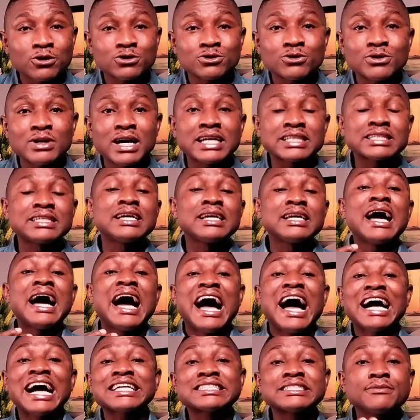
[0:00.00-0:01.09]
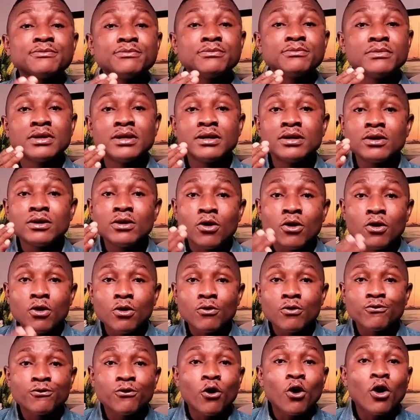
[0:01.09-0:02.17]
contract, ask Him
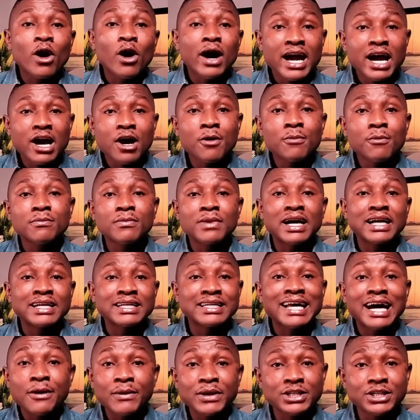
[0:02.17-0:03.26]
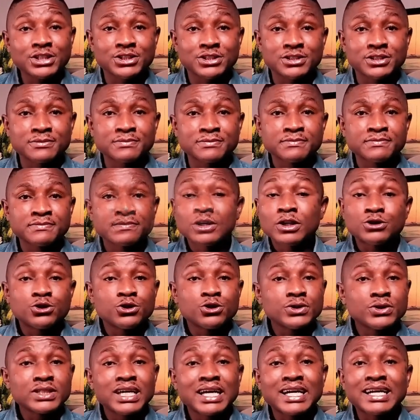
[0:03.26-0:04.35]
for help and direction. You're
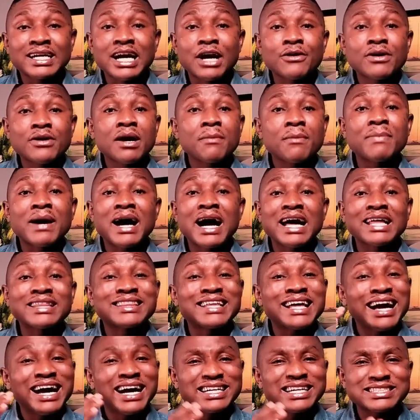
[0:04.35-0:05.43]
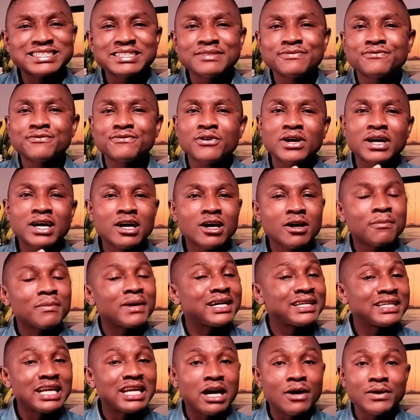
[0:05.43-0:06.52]
choosing a career path, ask Him for help
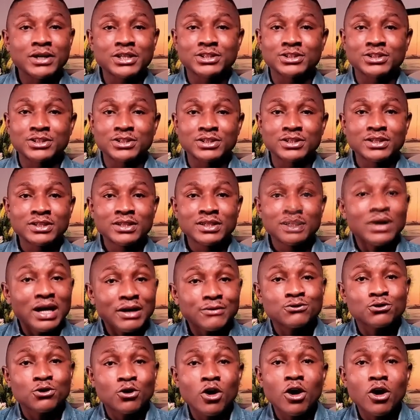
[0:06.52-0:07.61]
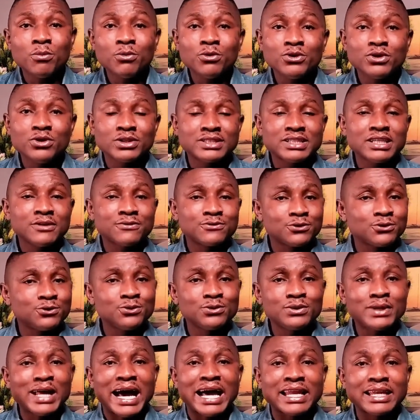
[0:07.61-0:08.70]
and direction. You have to humble yourself to
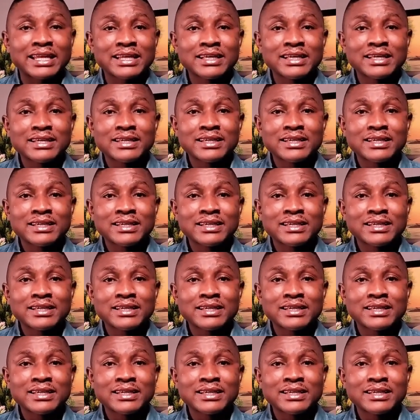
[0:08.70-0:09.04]
do that.